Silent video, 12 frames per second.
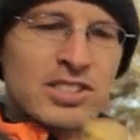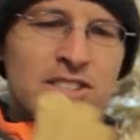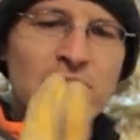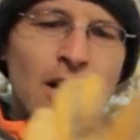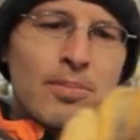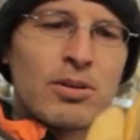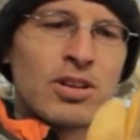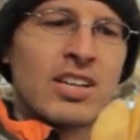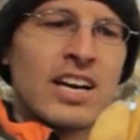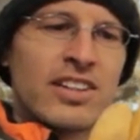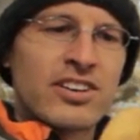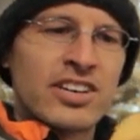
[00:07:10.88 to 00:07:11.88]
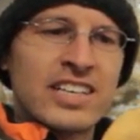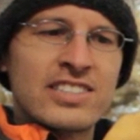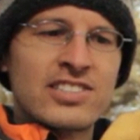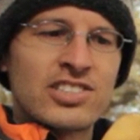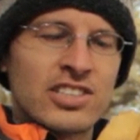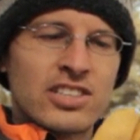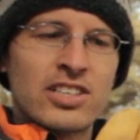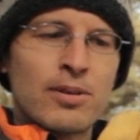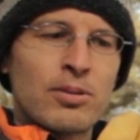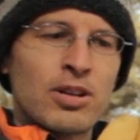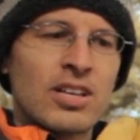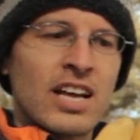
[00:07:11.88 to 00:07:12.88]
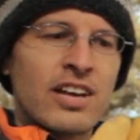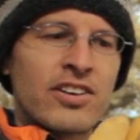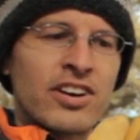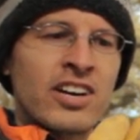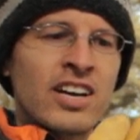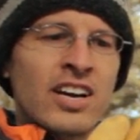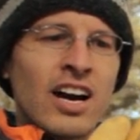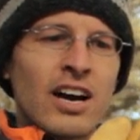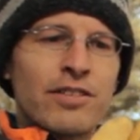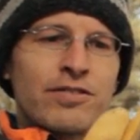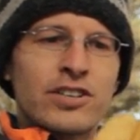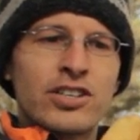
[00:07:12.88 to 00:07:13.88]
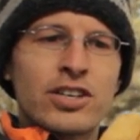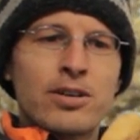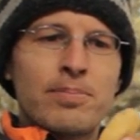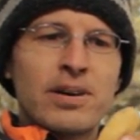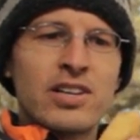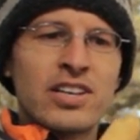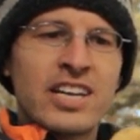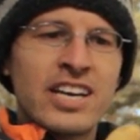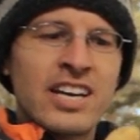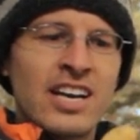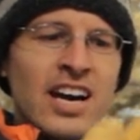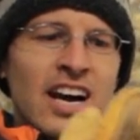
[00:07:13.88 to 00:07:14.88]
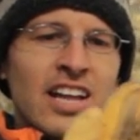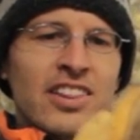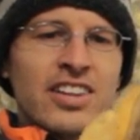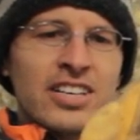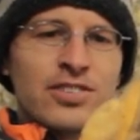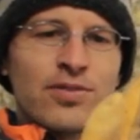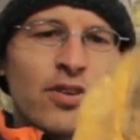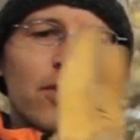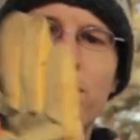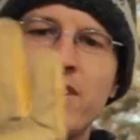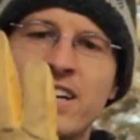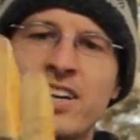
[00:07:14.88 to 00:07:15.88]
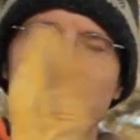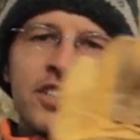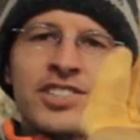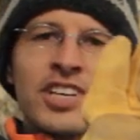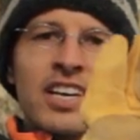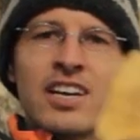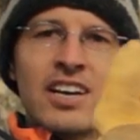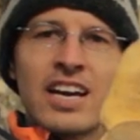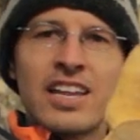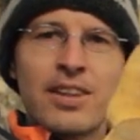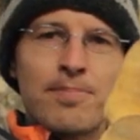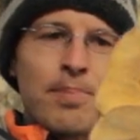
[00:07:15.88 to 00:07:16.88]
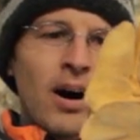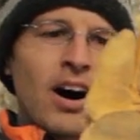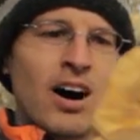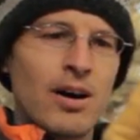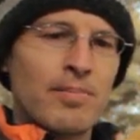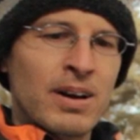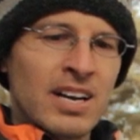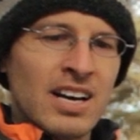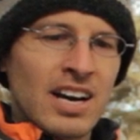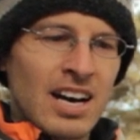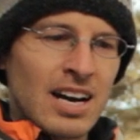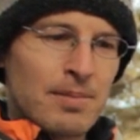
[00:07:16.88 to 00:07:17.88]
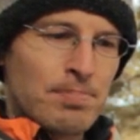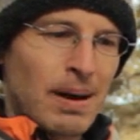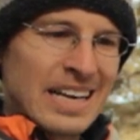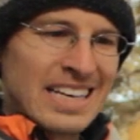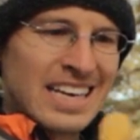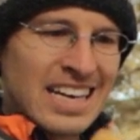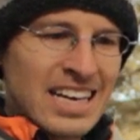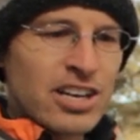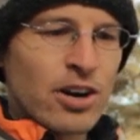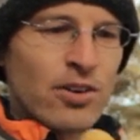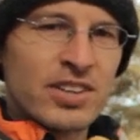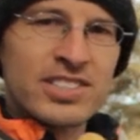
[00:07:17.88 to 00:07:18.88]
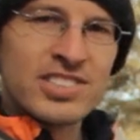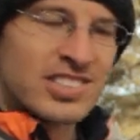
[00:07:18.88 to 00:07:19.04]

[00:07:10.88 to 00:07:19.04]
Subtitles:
Double leather for durability on these 4 fingers and the palm. By Kinco, this